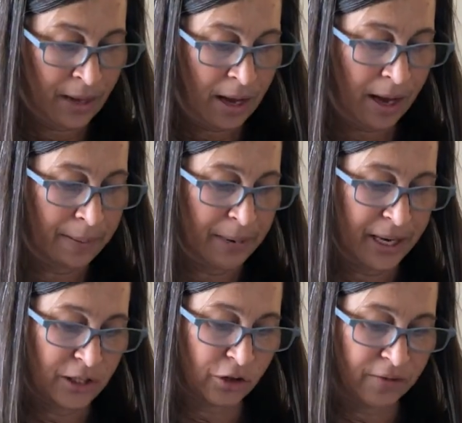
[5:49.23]
I bet
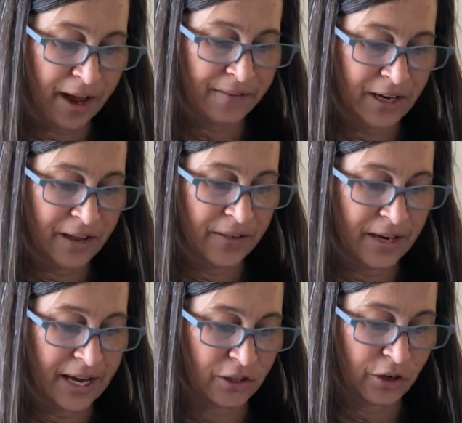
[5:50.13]
it's surviving in the
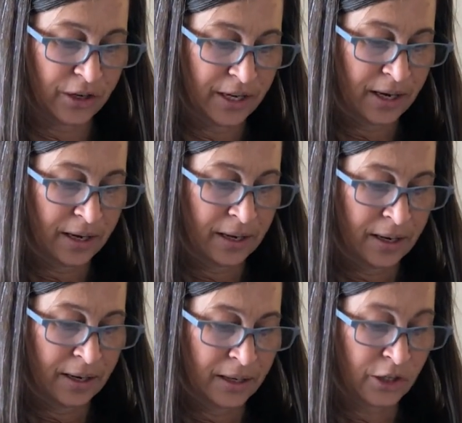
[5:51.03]
desert,
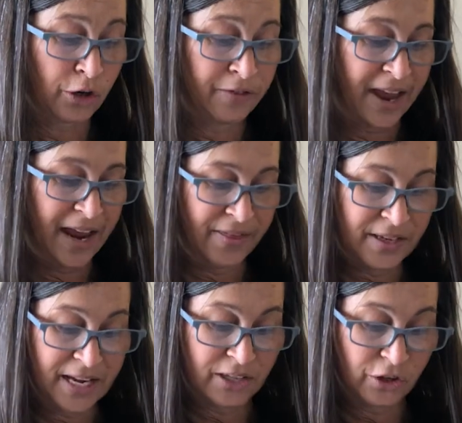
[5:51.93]
surveying the
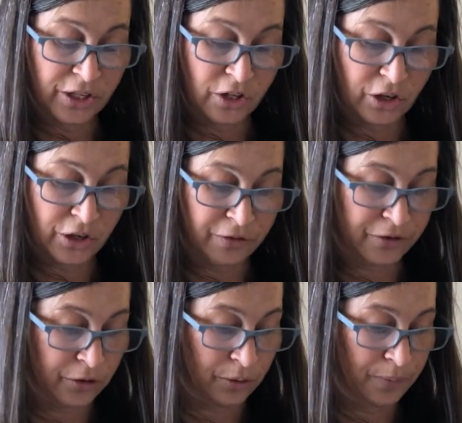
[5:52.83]
desert in search of
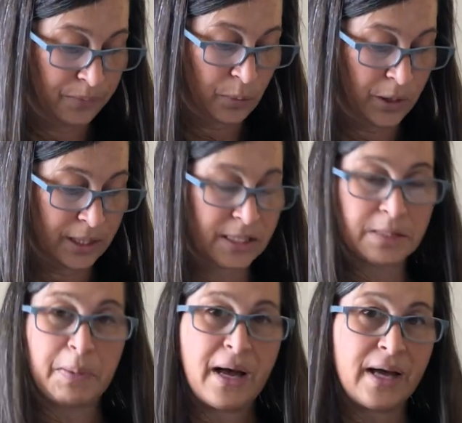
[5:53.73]
food. When it
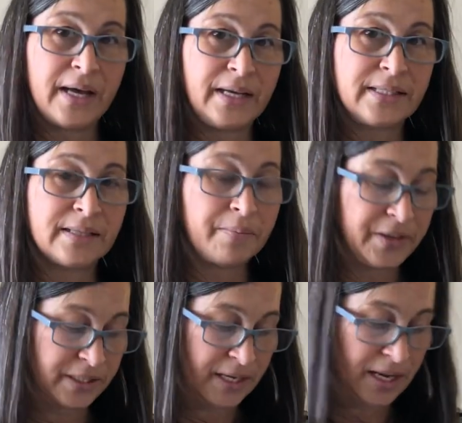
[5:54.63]
spies something
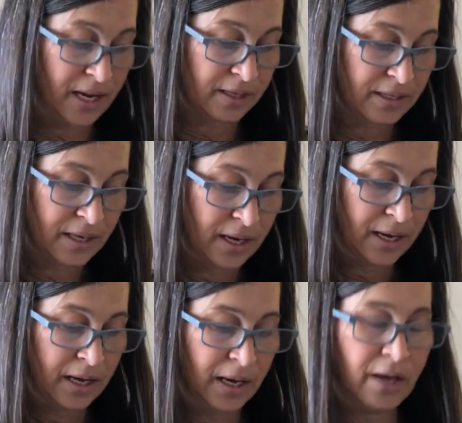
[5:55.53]
to eat,
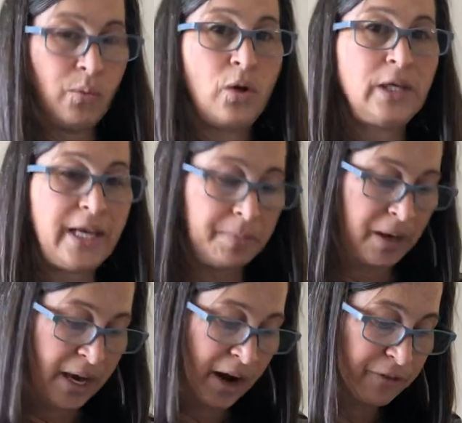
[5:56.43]
it will leap
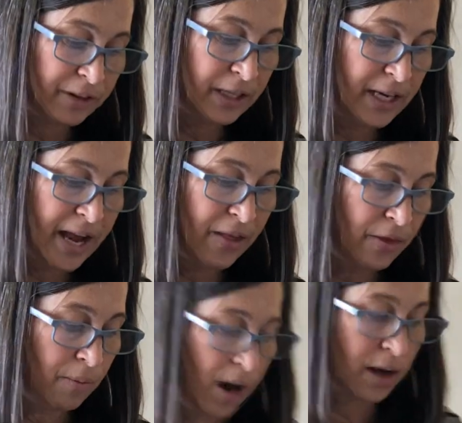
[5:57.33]
carefully down
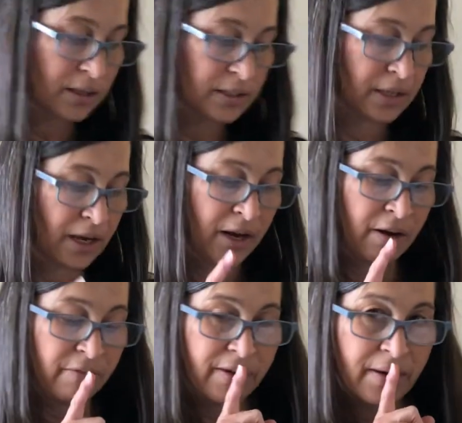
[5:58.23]
the rocks,
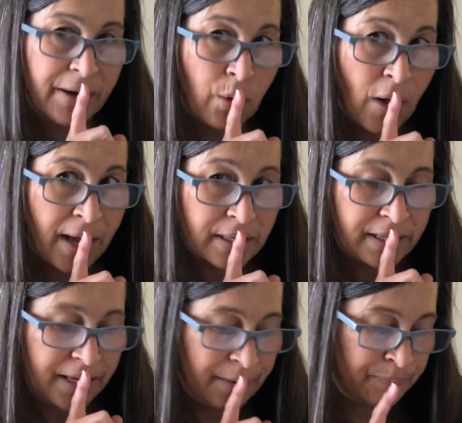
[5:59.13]
very
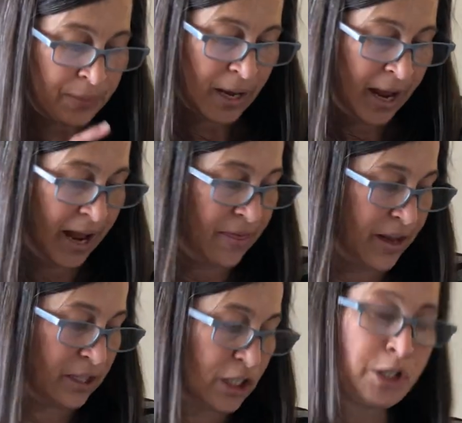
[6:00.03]
quietly, and then
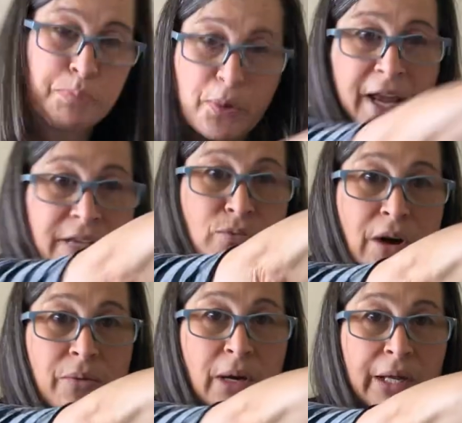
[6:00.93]
sprint, run
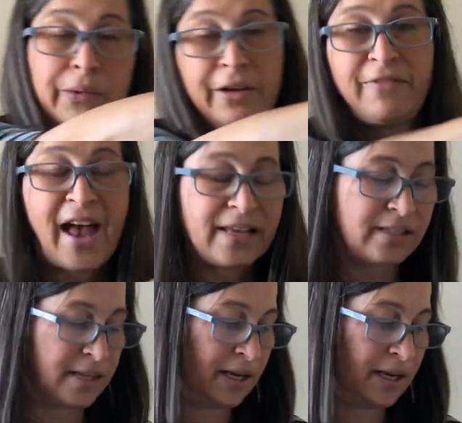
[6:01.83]
really, really fast